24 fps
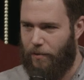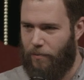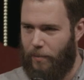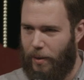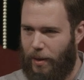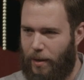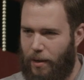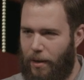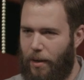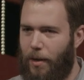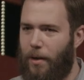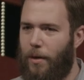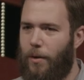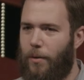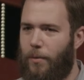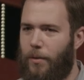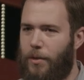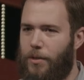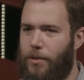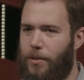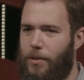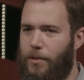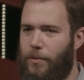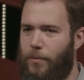of me,
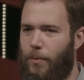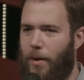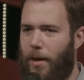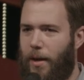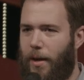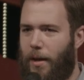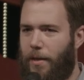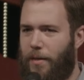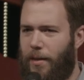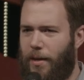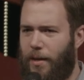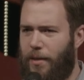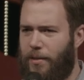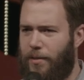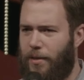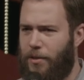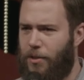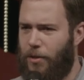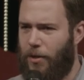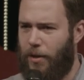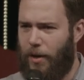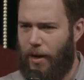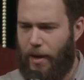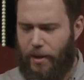which is why I think it's such
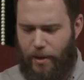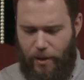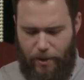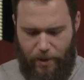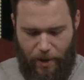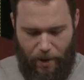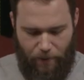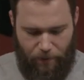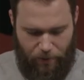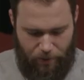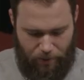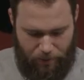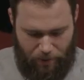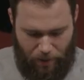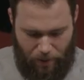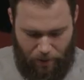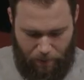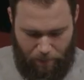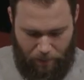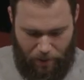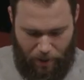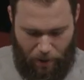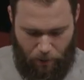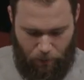a good idea to have it set
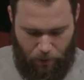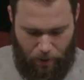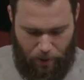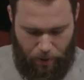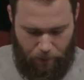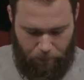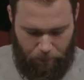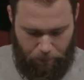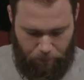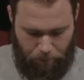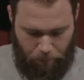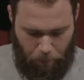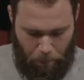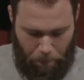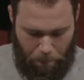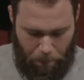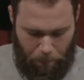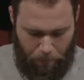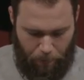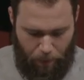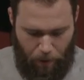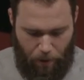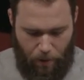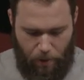up that way.
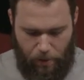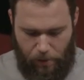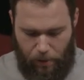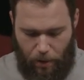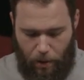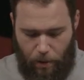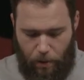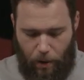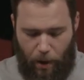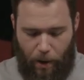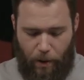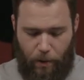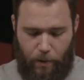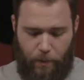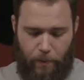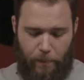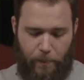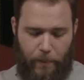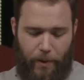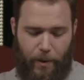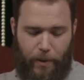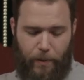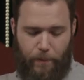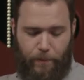
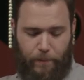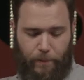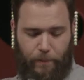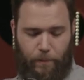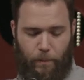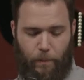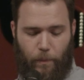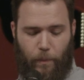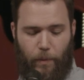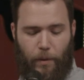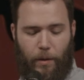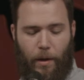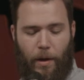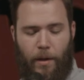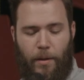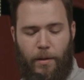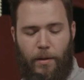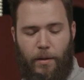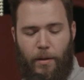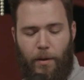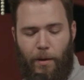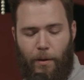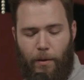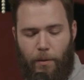Um, and
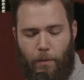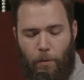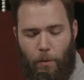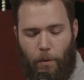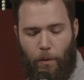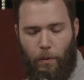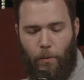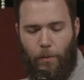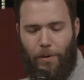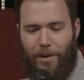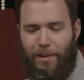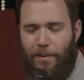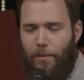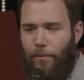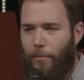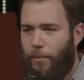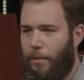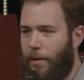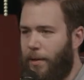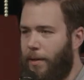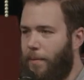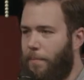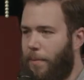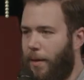then one of the
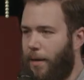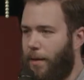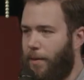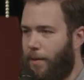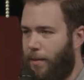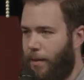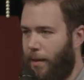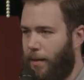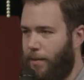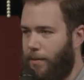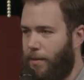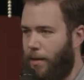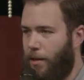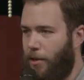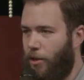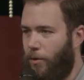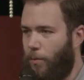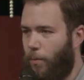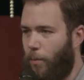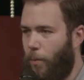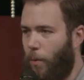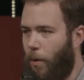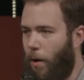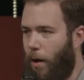really big things that
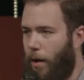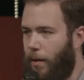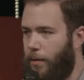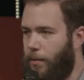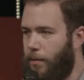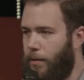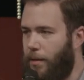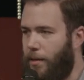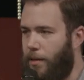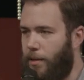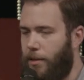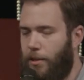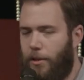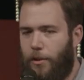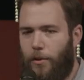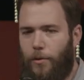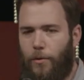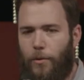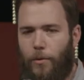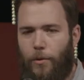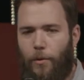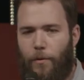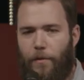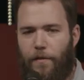you want is
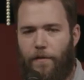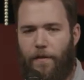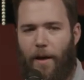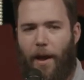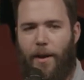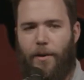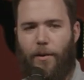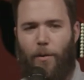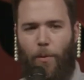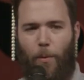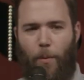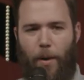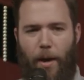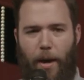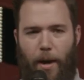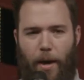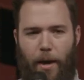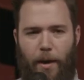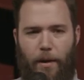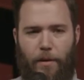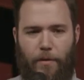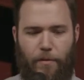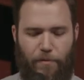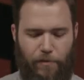to find a
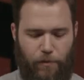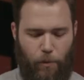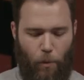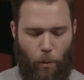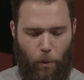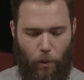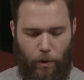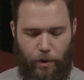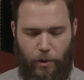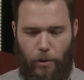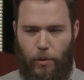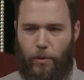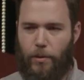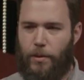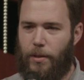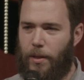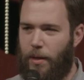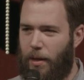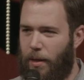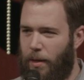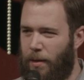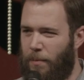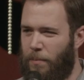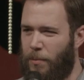way for your
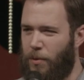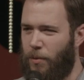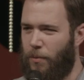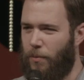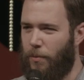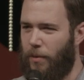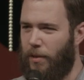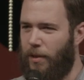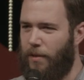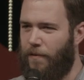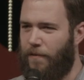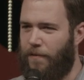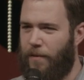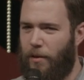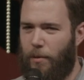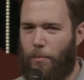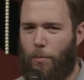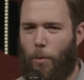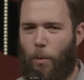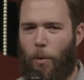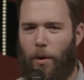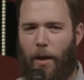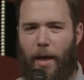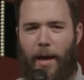team to really feel
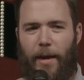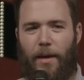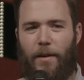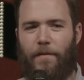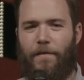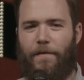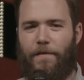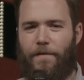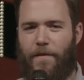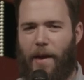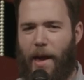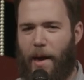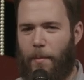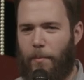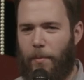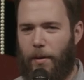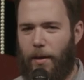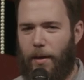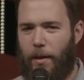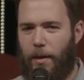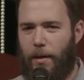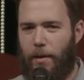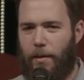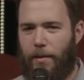more like a
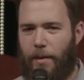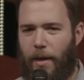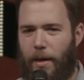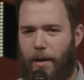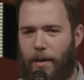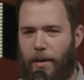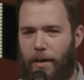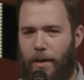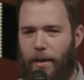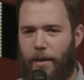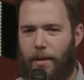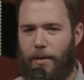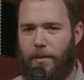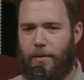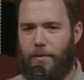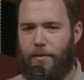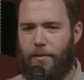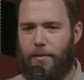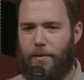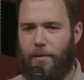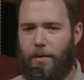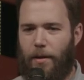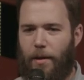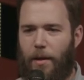family than it
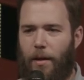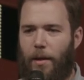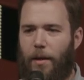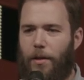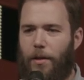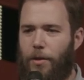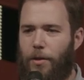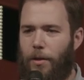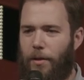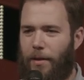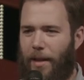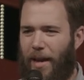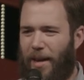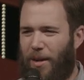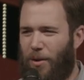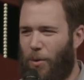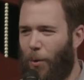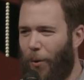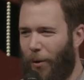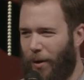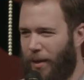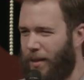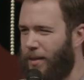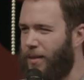is like an
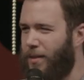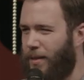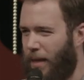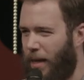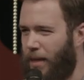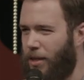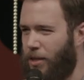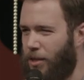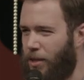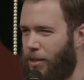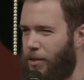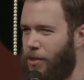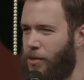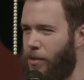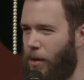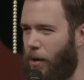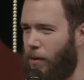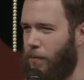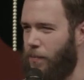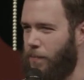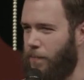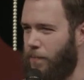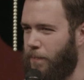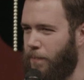organization, you
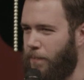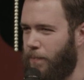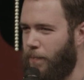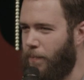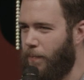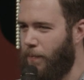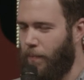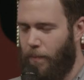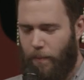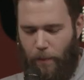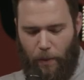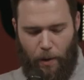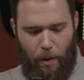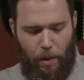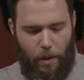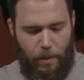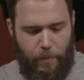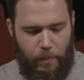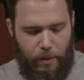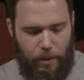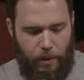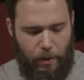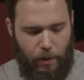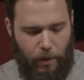know?
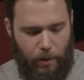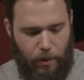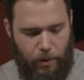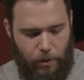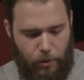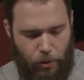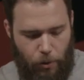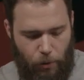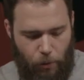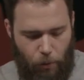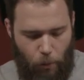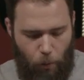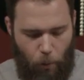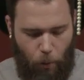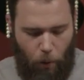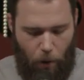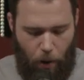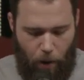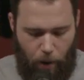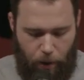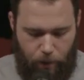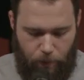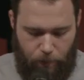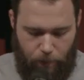Because you
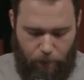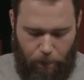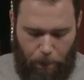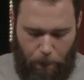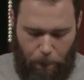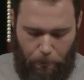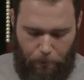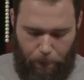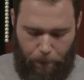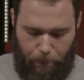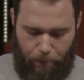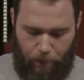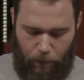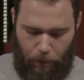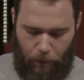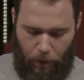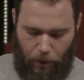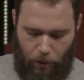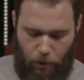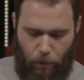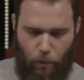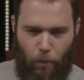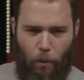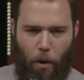want
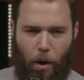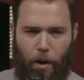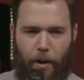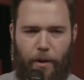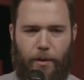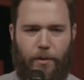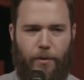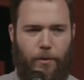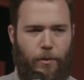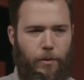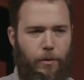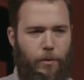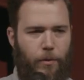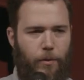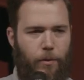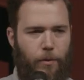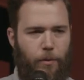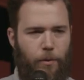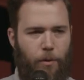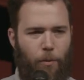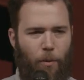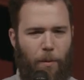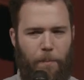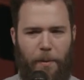like you want it to,
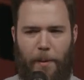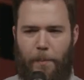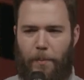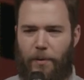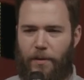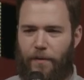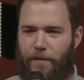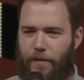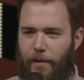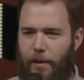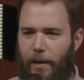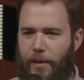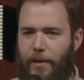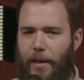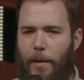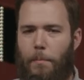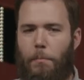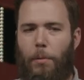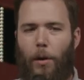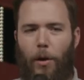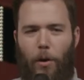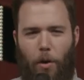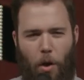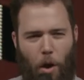you want people to feel like they
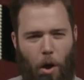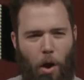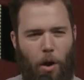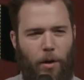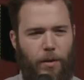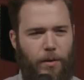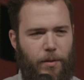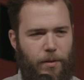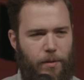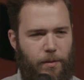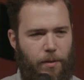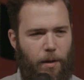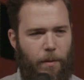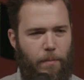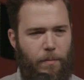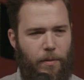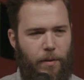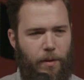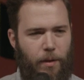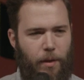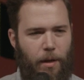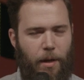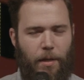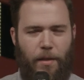belong to
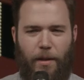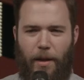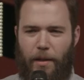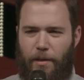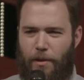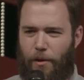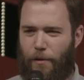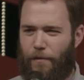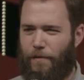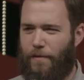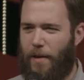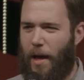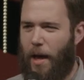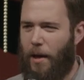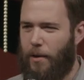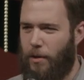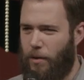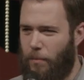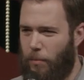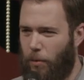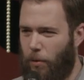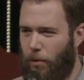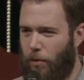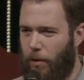something and that they're
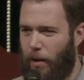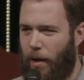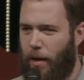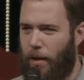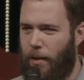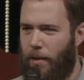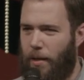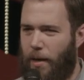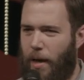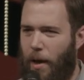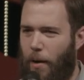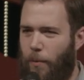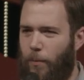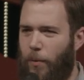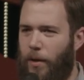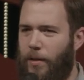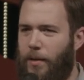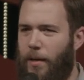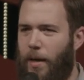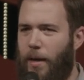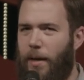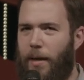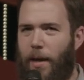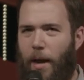valuable and that
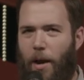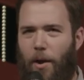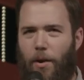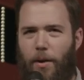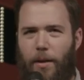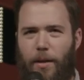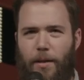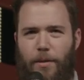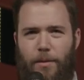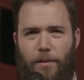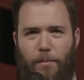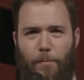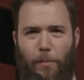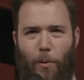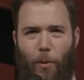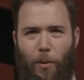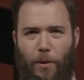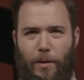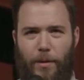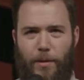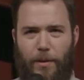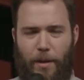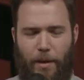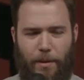what they carry is
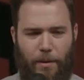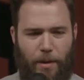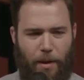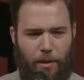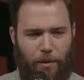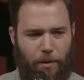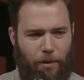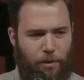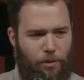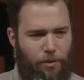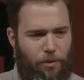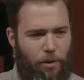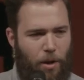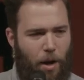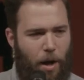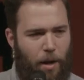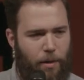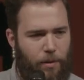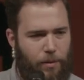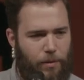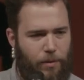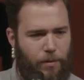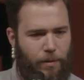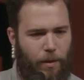important and that there's
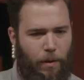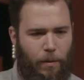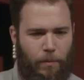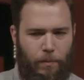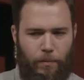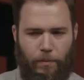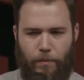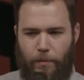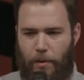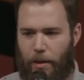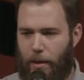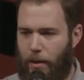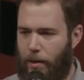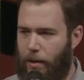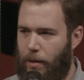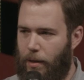not some,